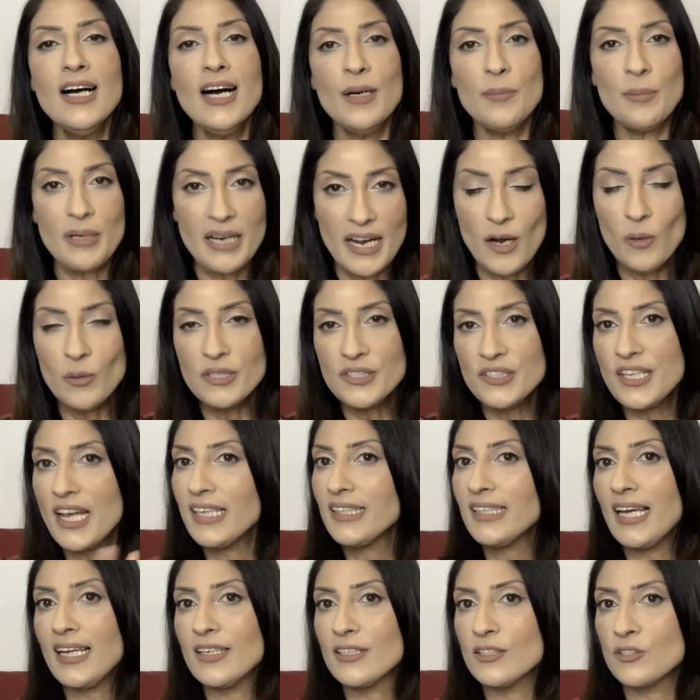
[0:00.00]
But I always
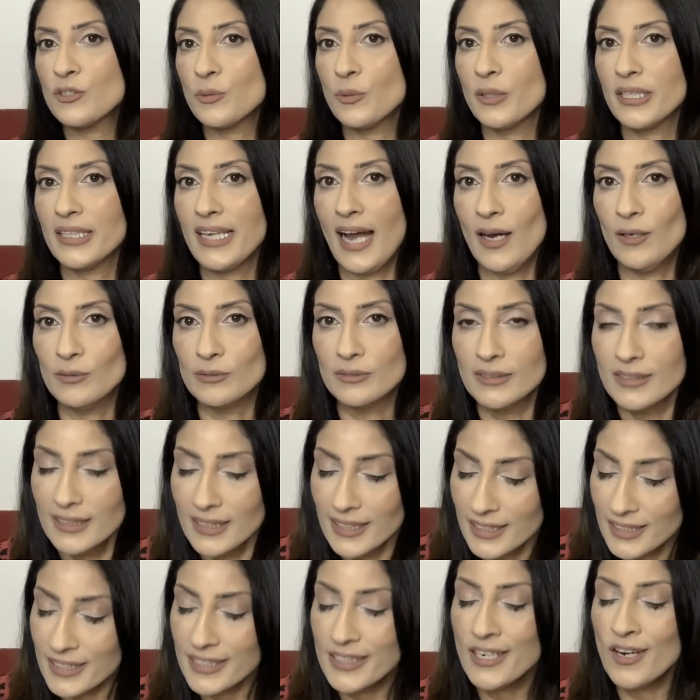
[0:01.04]
take that into account.
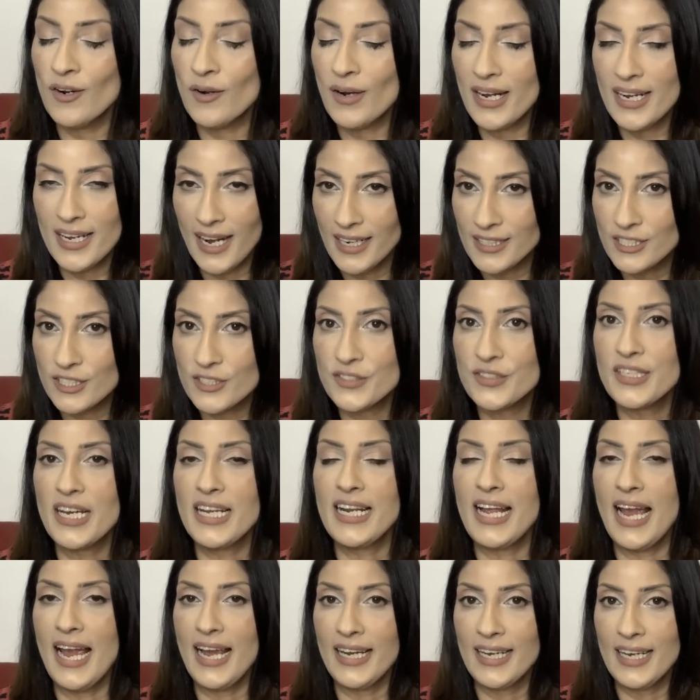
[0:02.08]
You know, I, I just kind
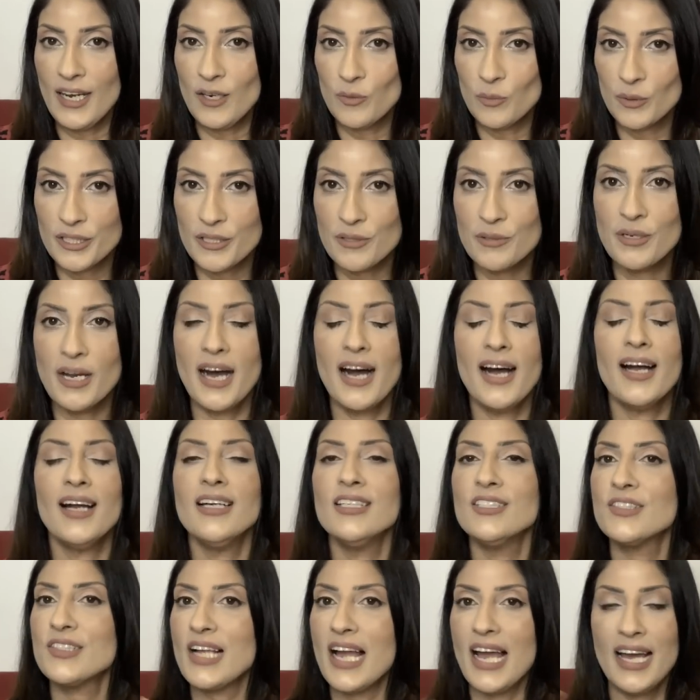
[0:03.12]
of hang out with you
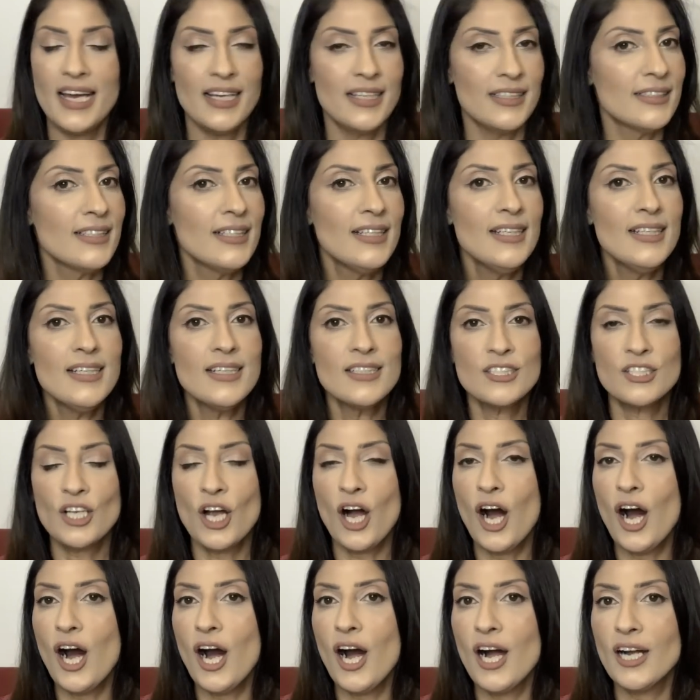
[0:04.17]
guys and
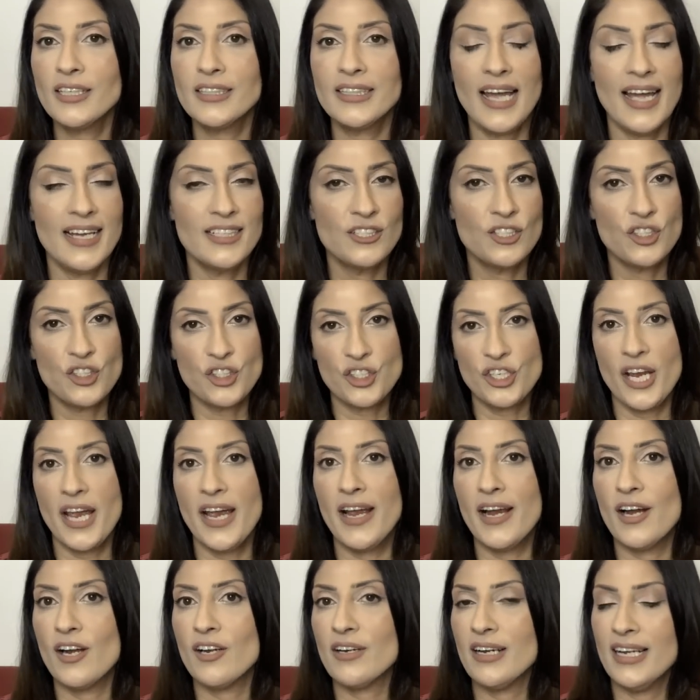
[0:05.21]
talk and
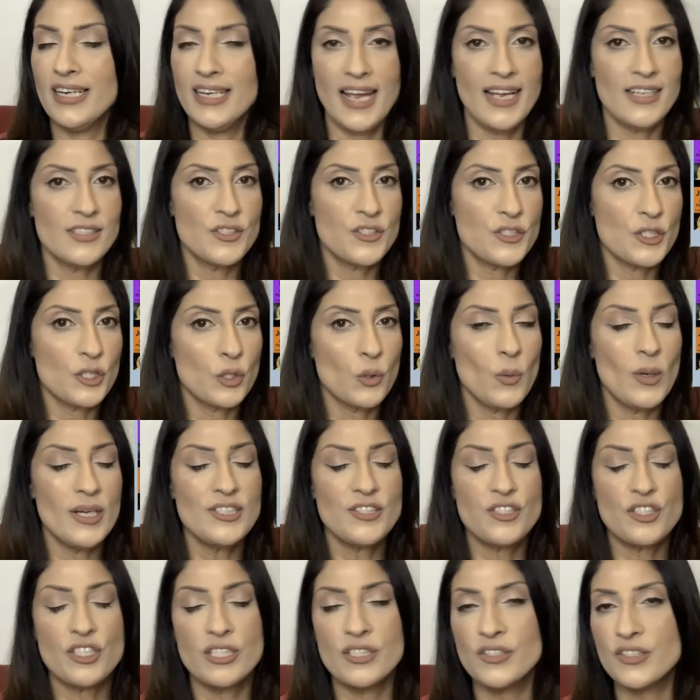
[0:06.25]
share and answer
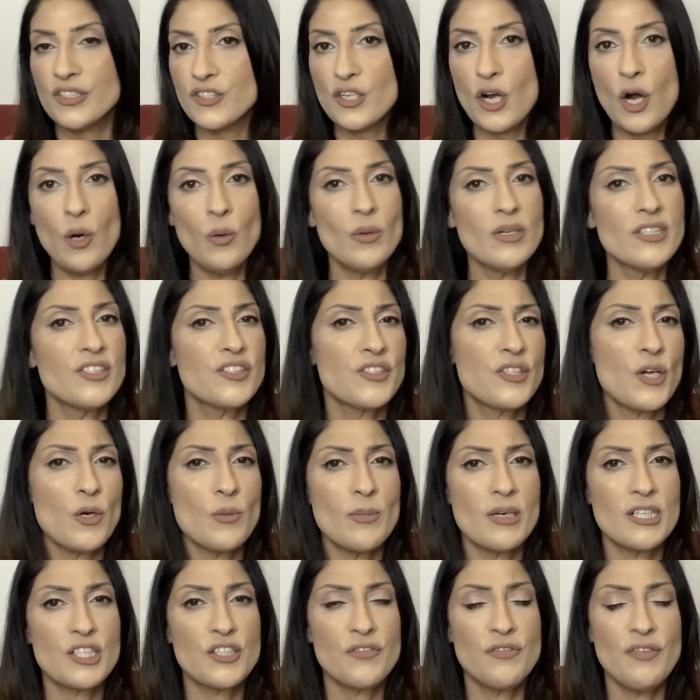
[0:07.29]
questions. It's always so
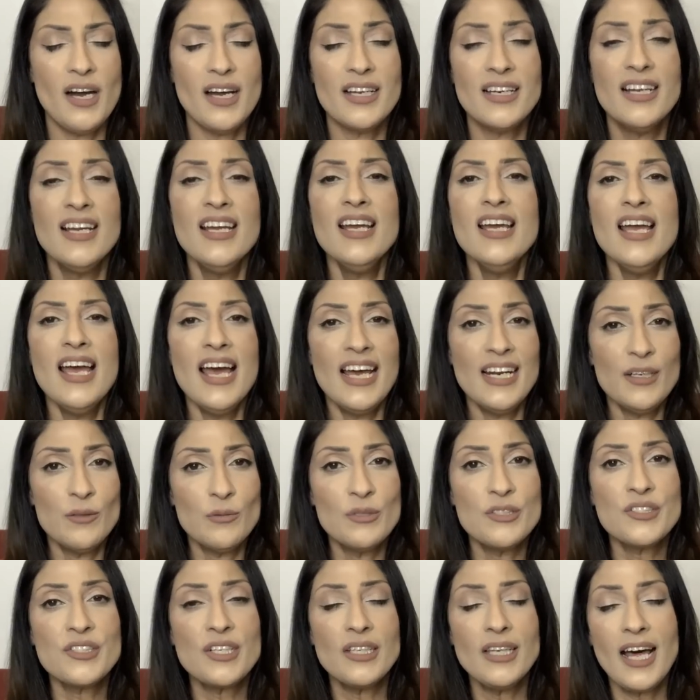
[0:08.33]
much fun. And it
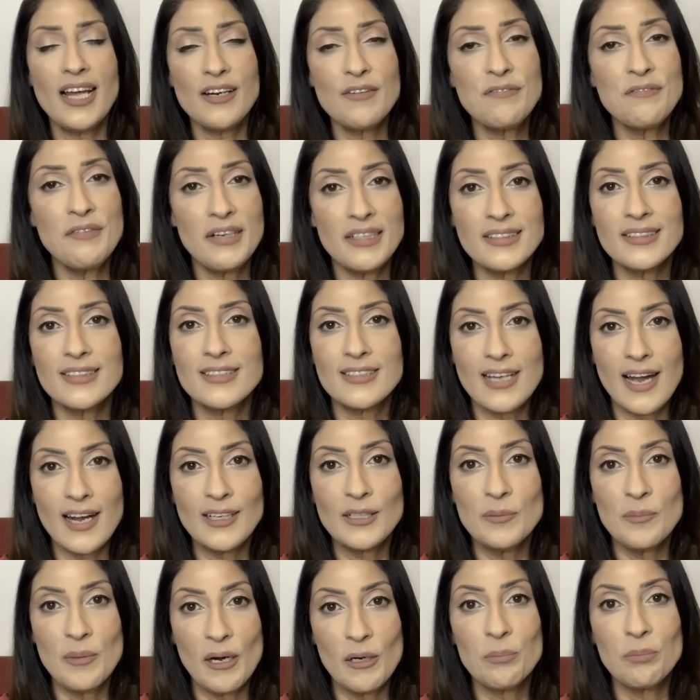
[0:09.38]
was a lot of fun to talk
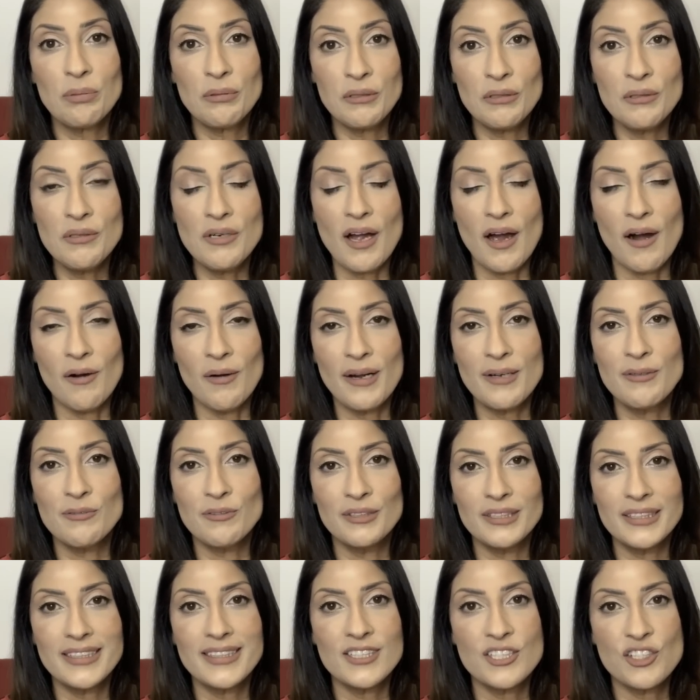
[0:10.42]
about Pluto. I
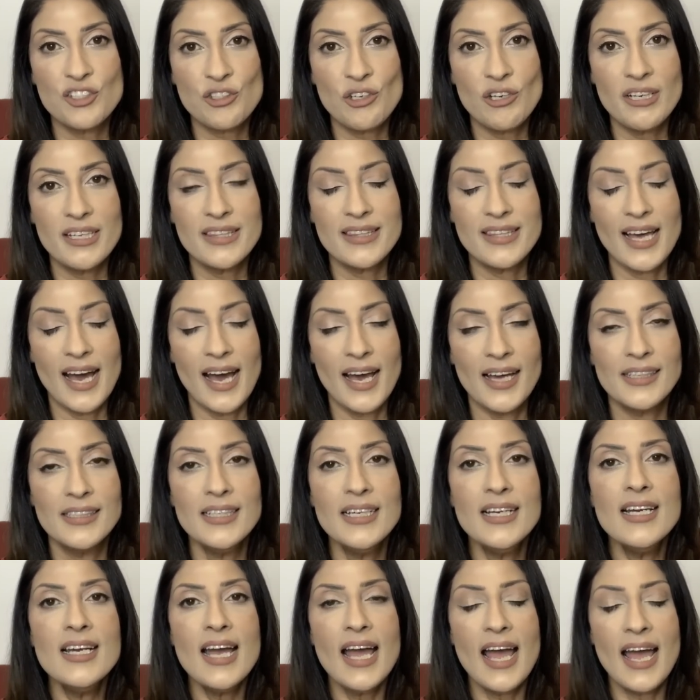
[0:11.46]
really enjoyed that.
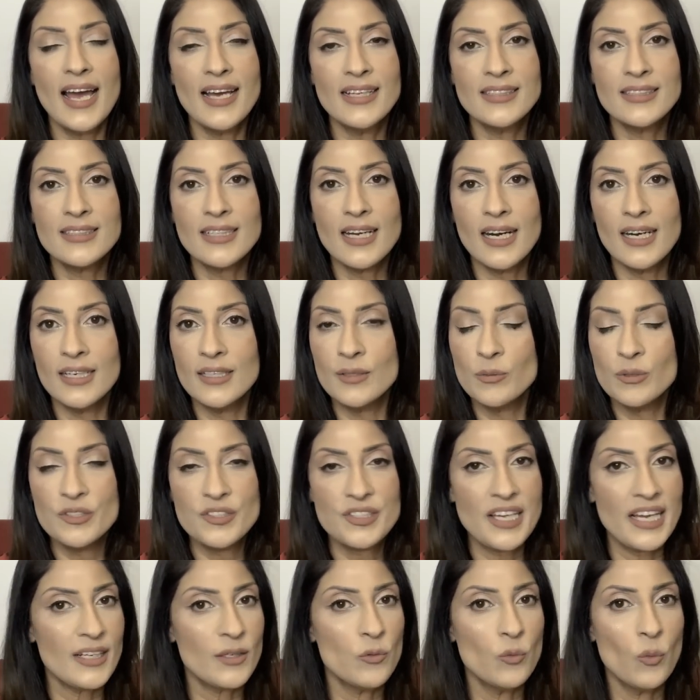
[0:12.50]
And uh, it was
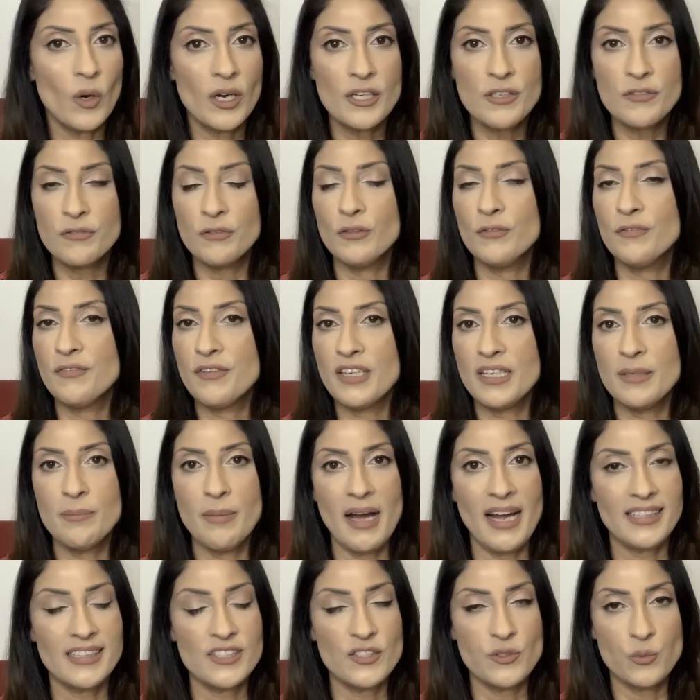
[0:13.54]
getting wonderful
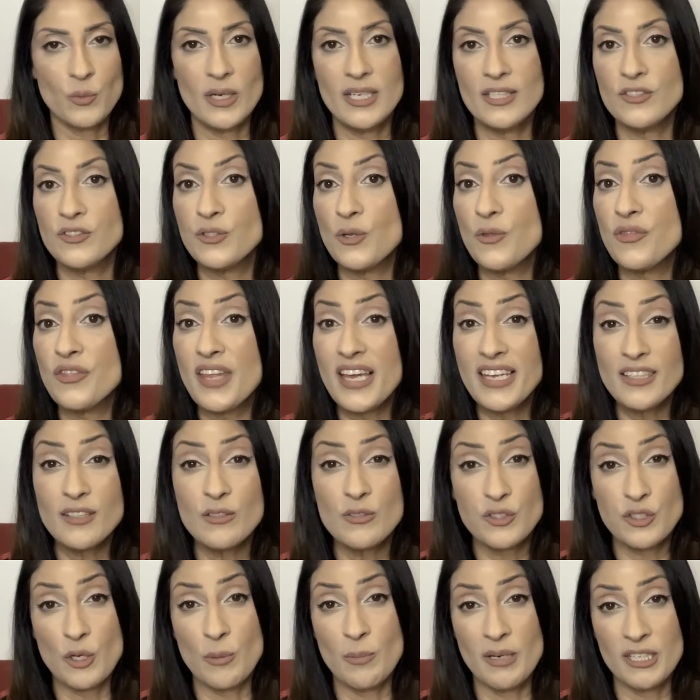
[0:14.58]
feedback as well. So thank you
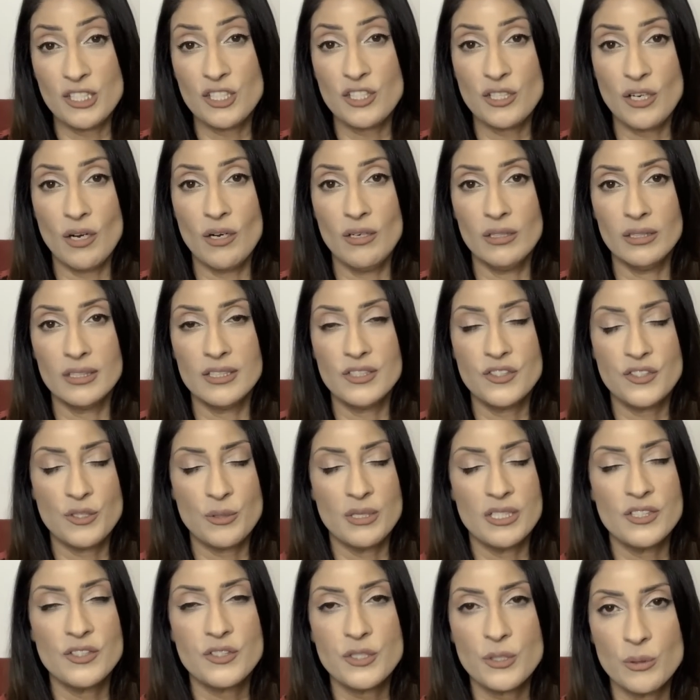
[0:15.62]
so much to all the
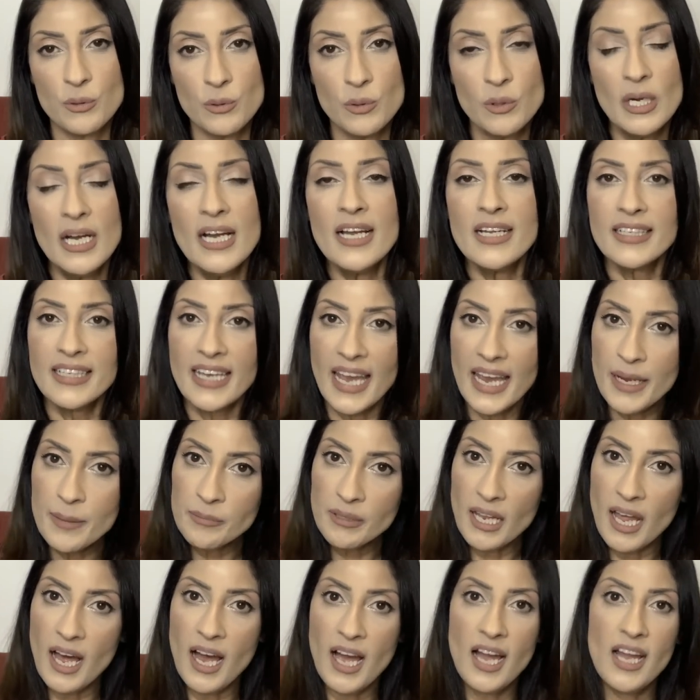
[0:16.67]
students who came
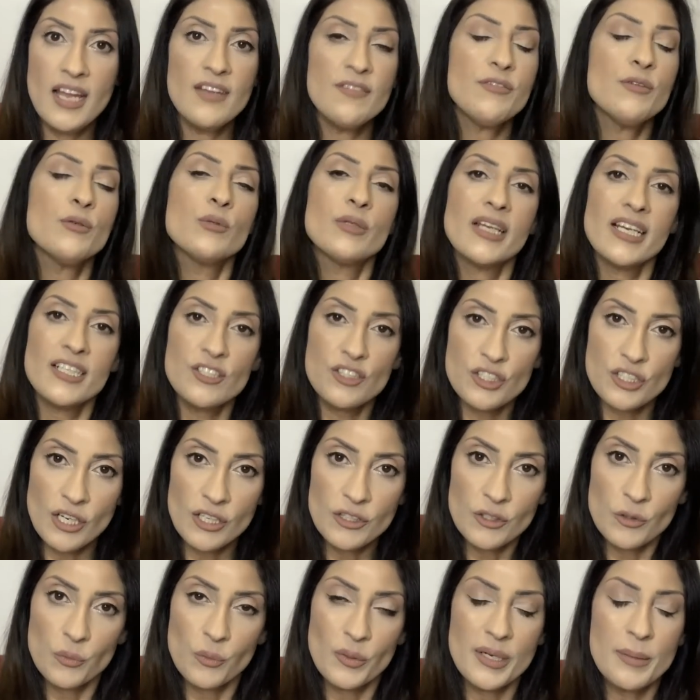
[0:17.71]
live, who catch it
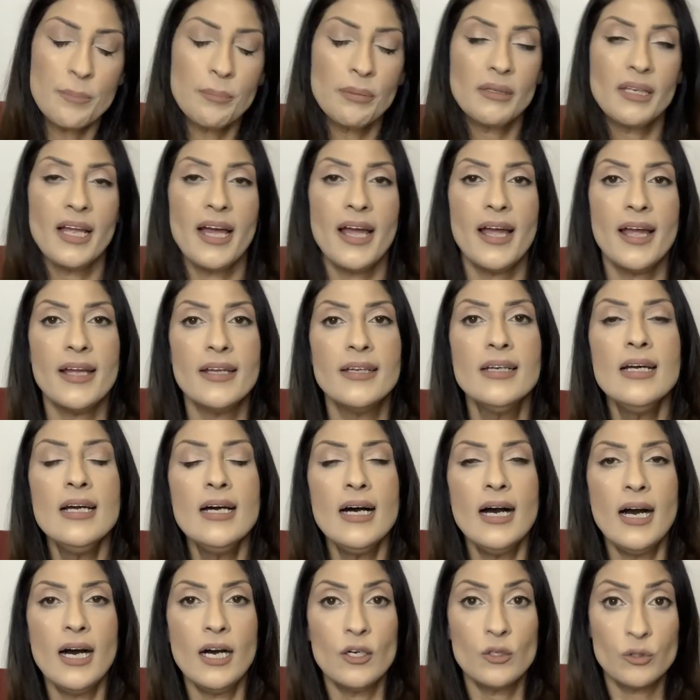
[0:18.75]
on the replay,
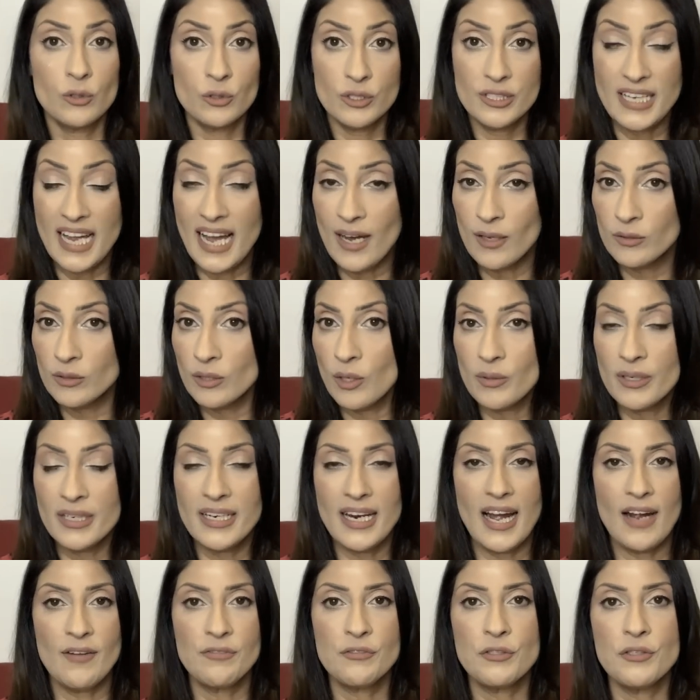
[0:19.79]
uh, who downloaded
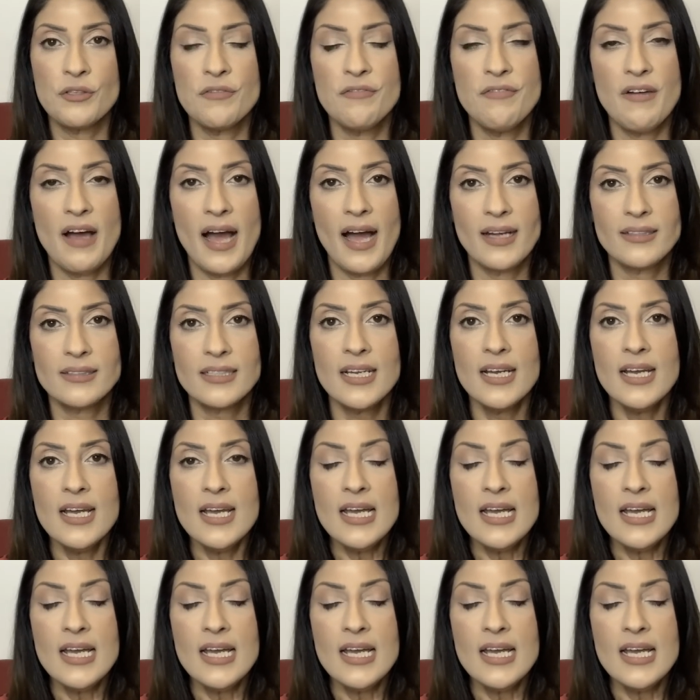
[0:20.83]
after the fact.